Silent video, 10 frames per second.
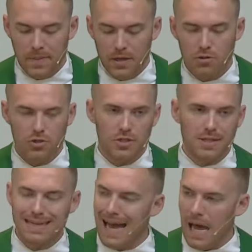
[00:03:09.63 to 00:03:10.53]
It was just
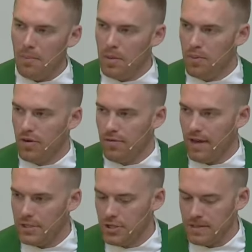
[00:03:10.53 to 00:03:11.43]
a common
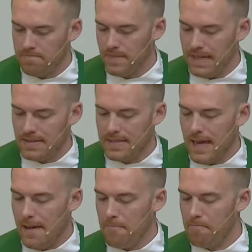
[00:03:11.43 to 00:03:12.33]
profession at the
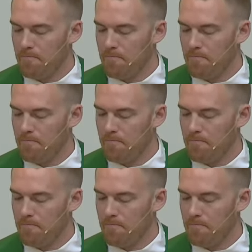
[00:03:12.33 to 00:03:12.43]
time.